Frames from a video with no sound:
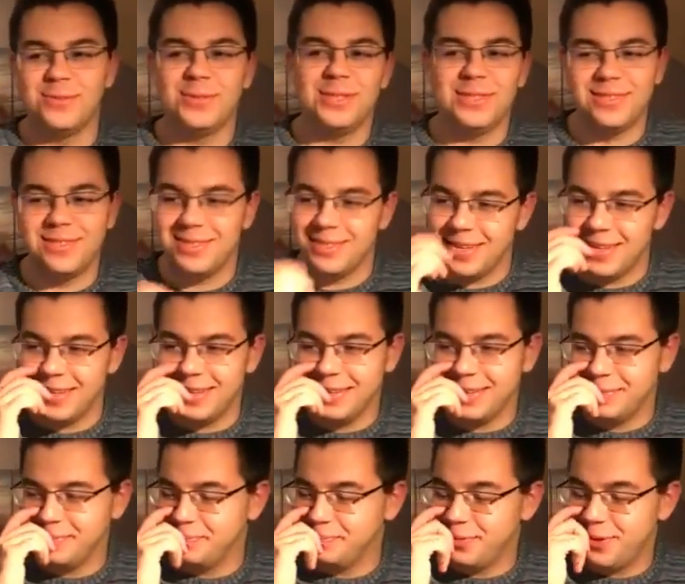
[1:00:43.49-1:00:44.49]
which is
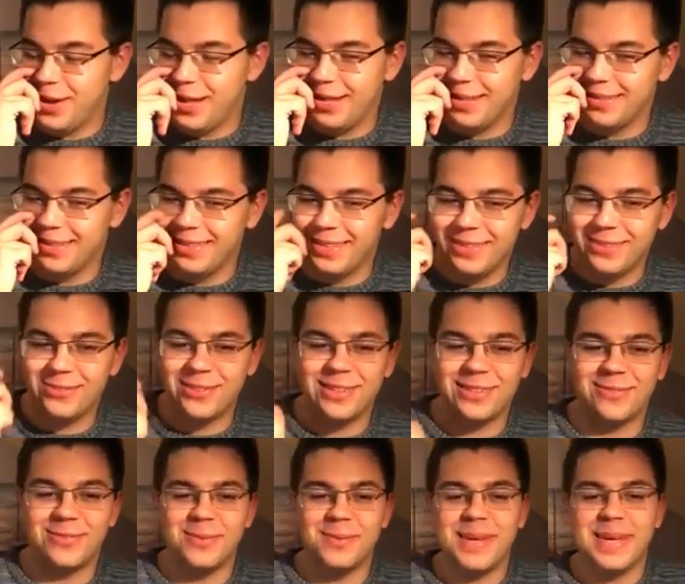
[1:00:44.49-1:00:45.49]
well,
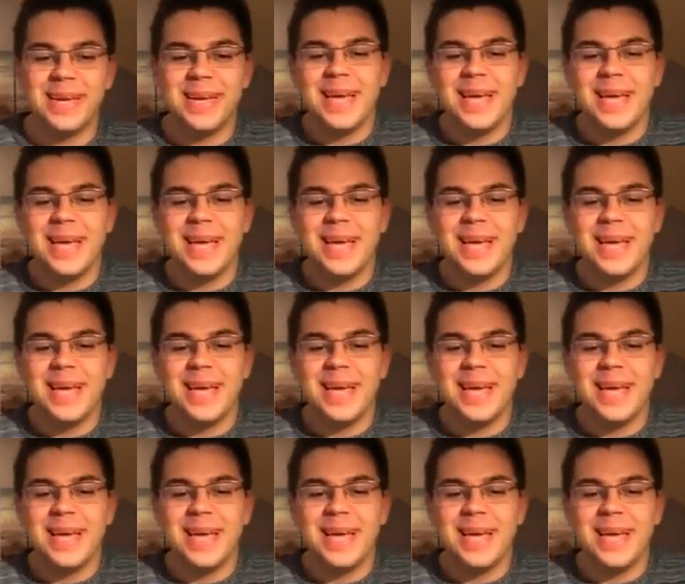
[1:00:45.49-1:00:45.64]
interesting for me.